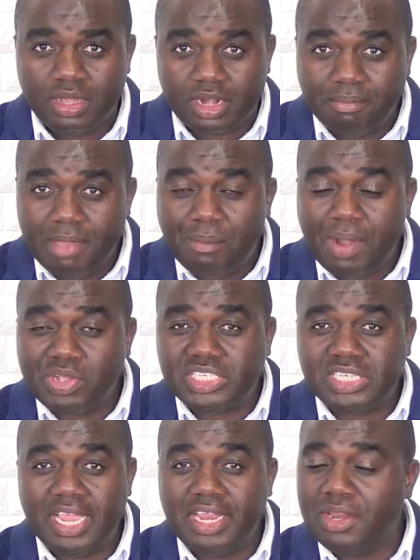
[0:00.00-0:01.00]
Remember, I
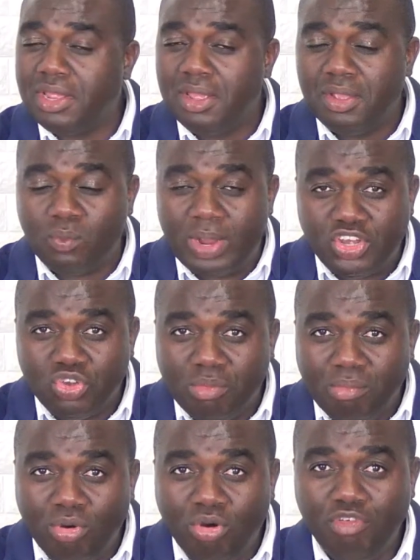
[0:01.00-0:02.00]
said, when you
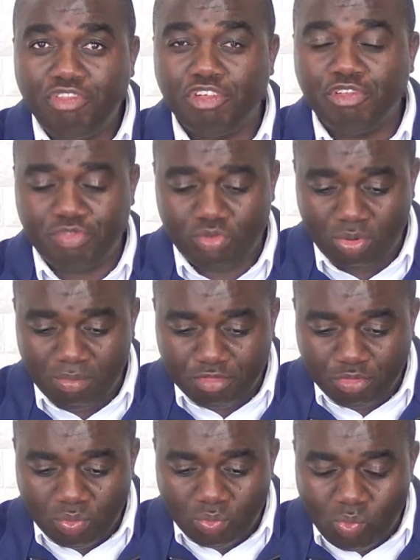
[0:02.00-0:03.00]
move
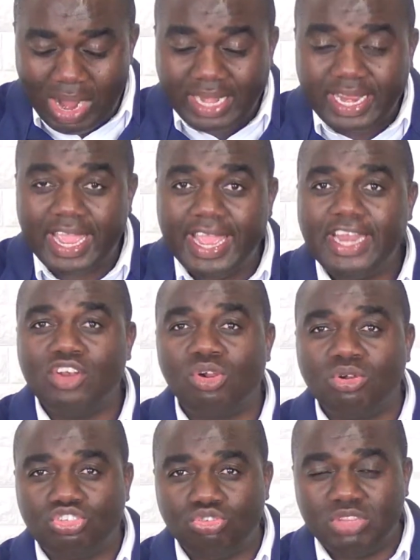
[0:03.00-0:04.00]
from one
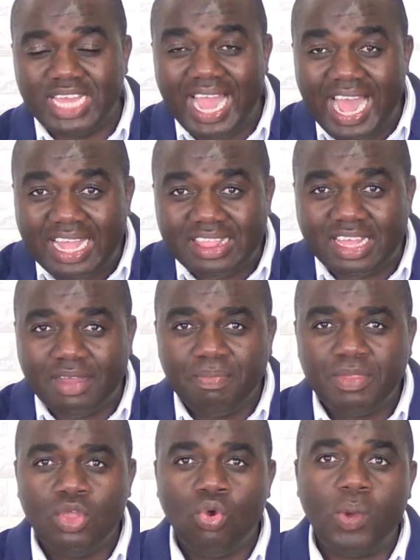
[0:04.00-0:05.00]
hurdle to the other
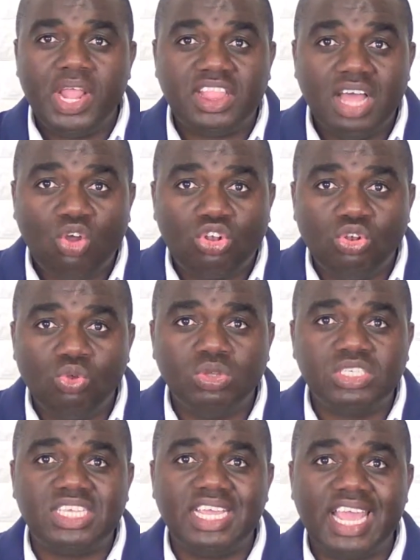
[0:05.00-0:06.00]
without
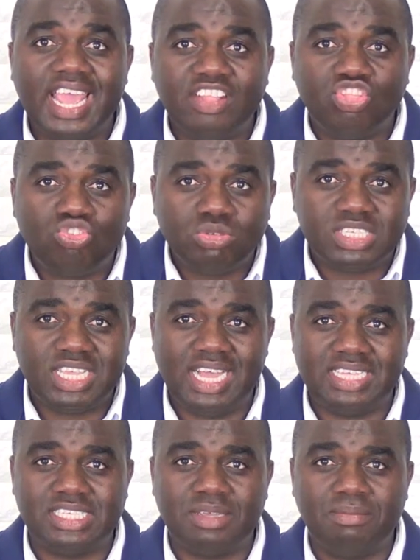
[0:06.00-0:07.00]
losing
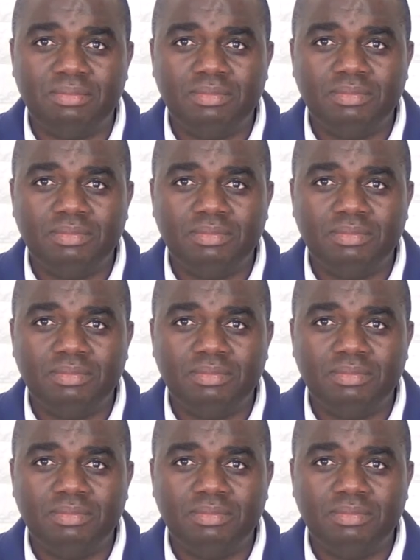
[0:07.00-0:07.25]
enthusiasm,